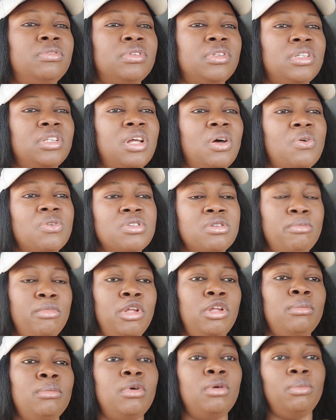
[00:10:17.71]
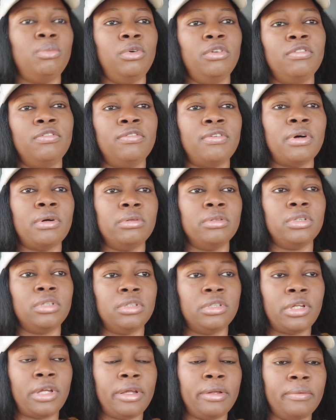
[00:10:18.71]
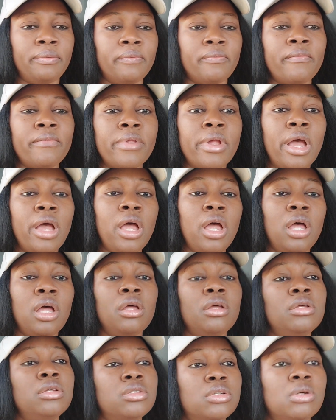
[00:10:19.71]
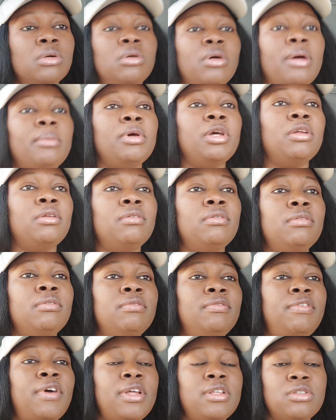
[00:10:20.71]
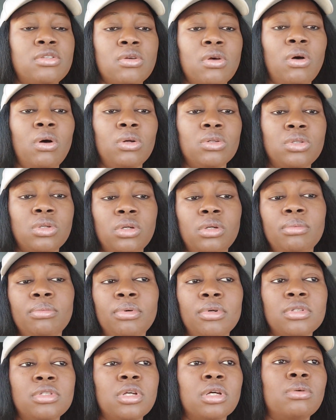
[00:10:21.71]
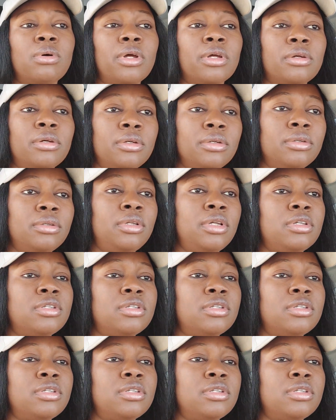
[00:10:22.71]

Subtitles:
I think that was the minimum we found then. So I mean, Venture Auto Imports are quite good.